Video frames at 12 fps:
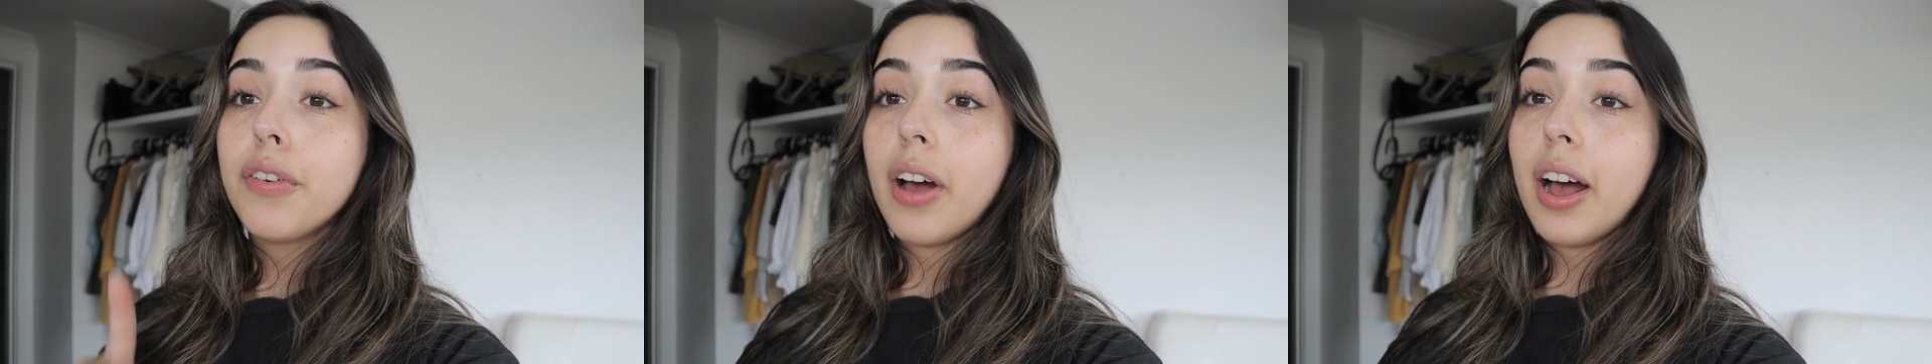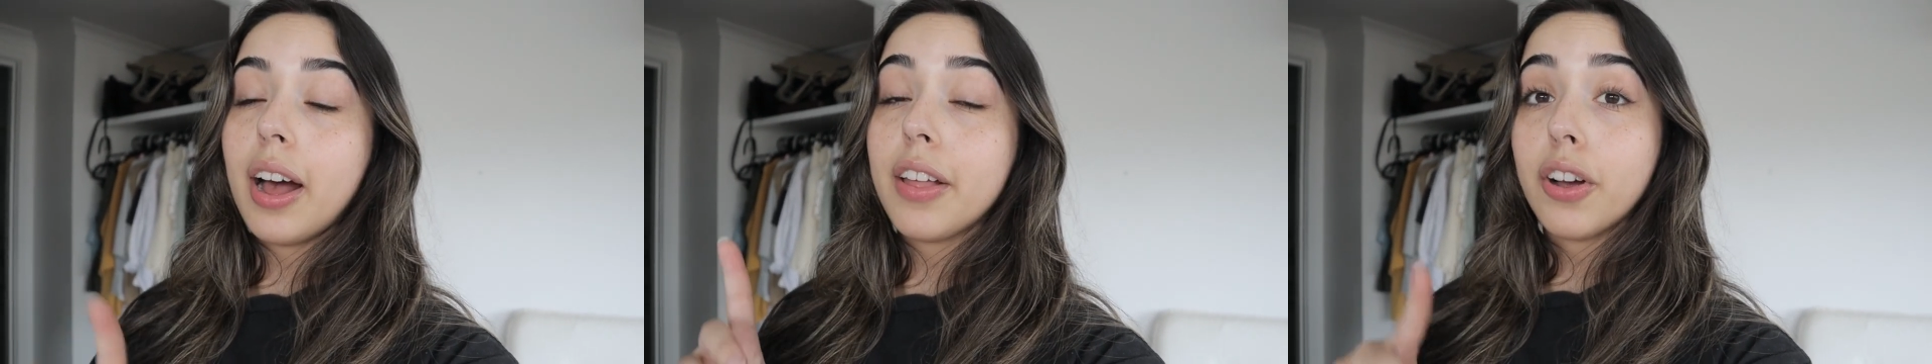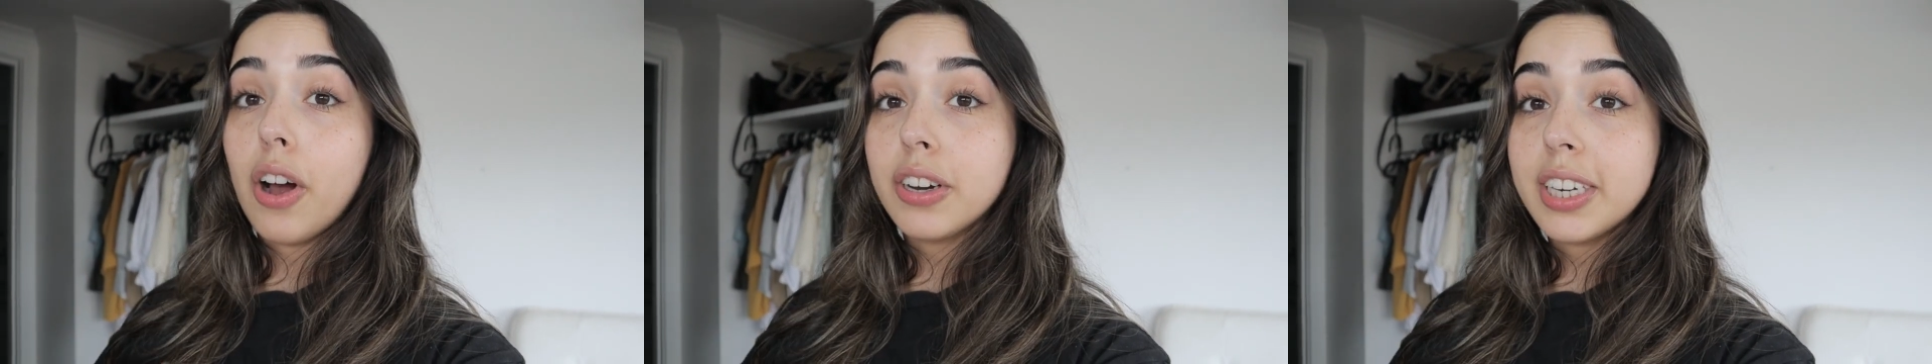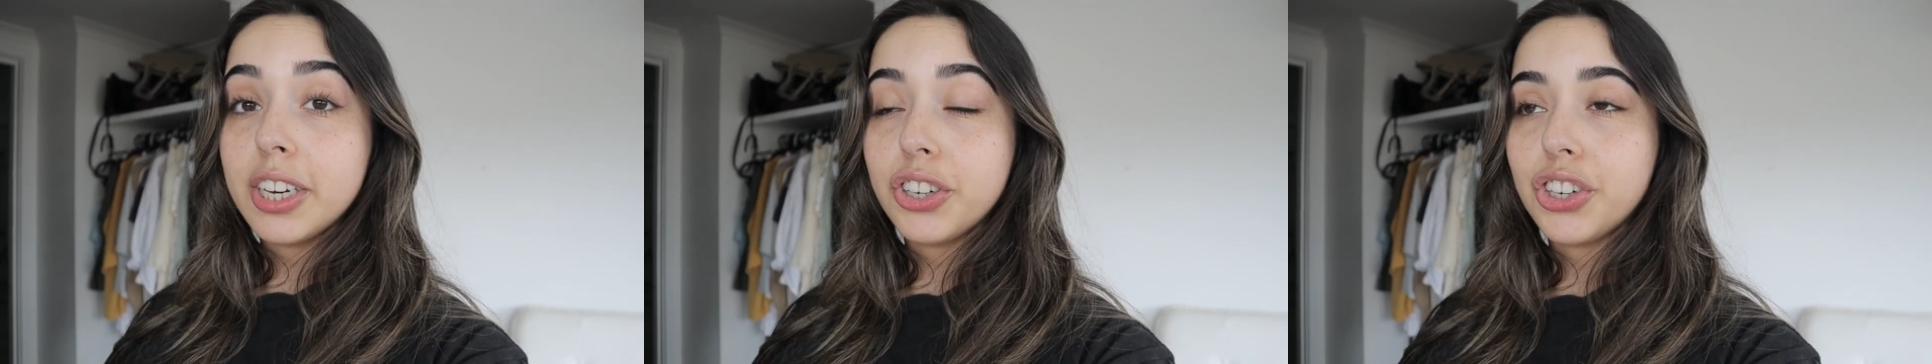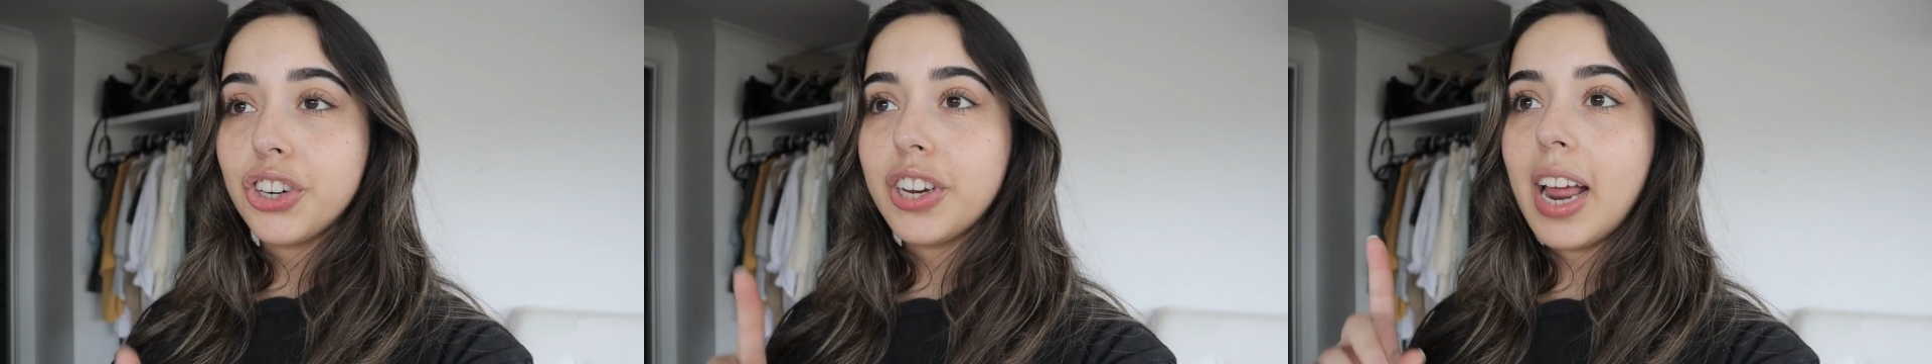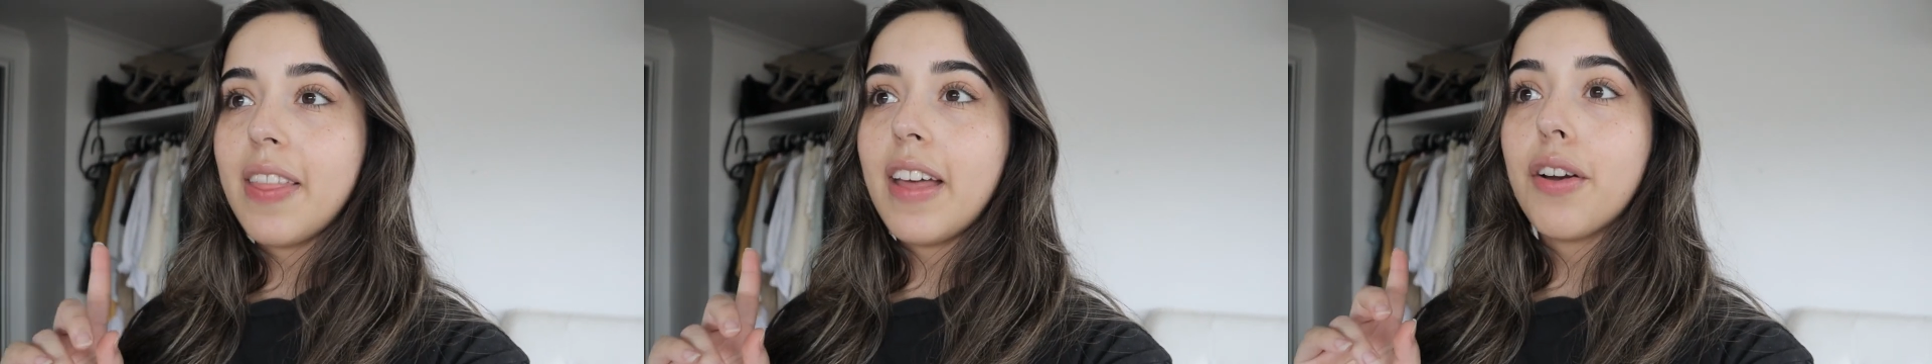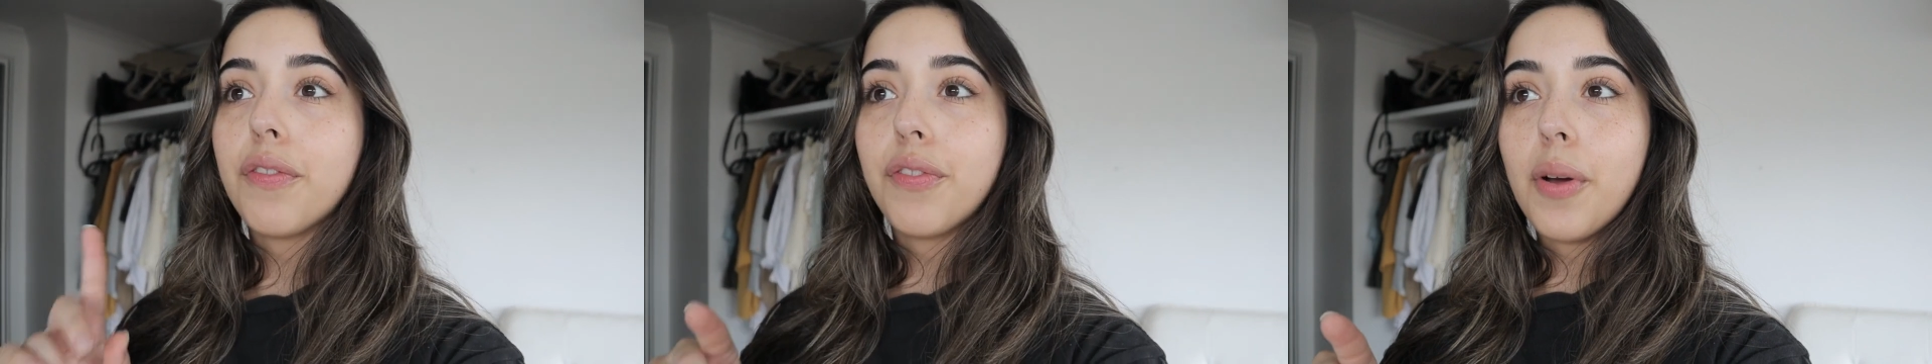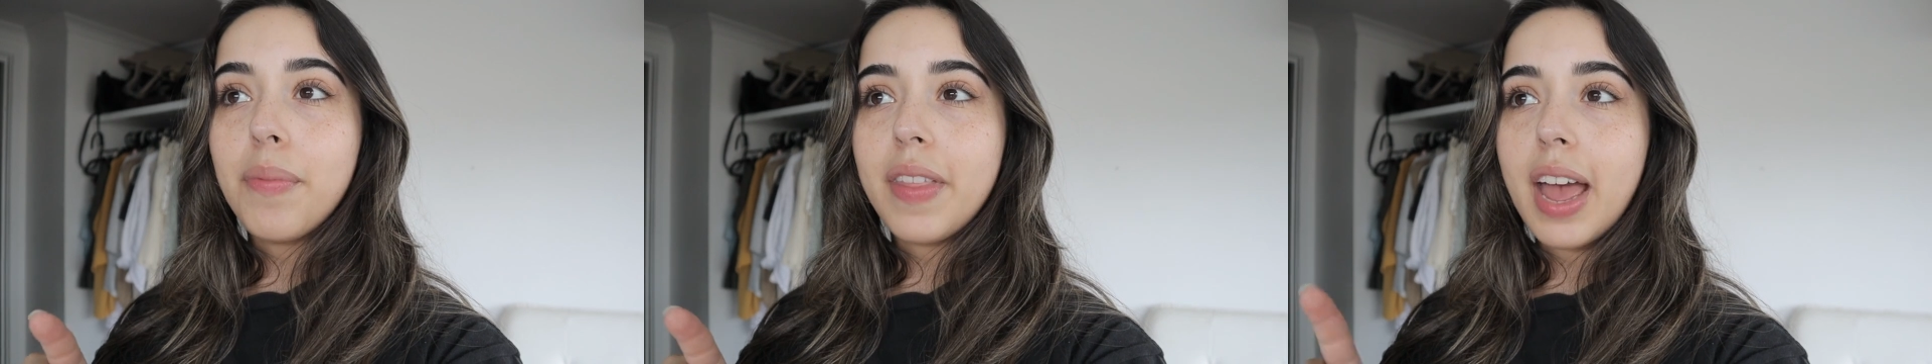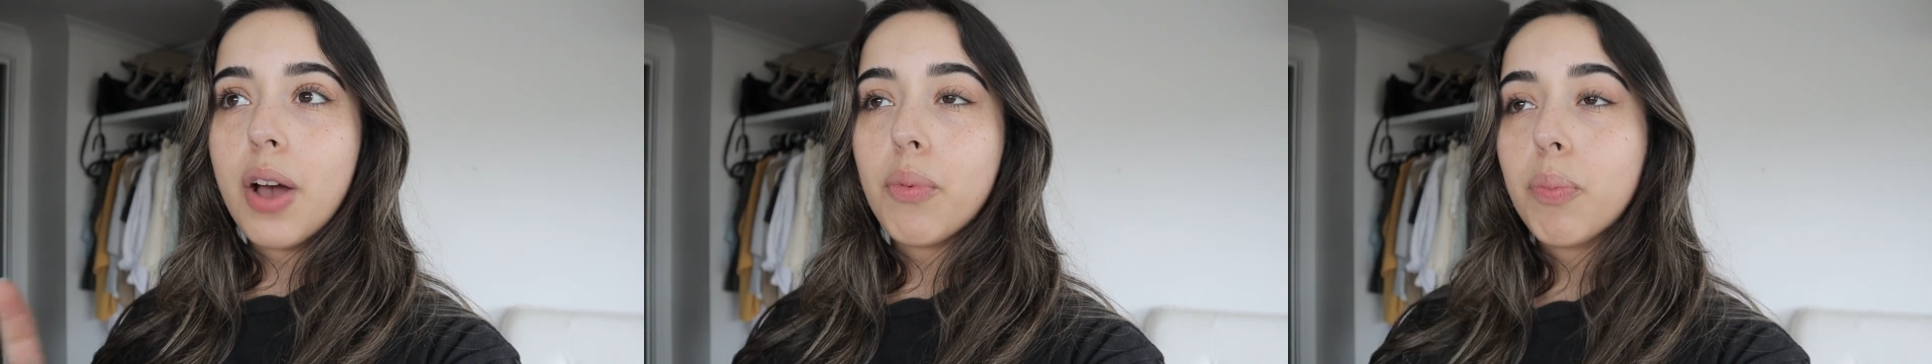content shoot. And then from there,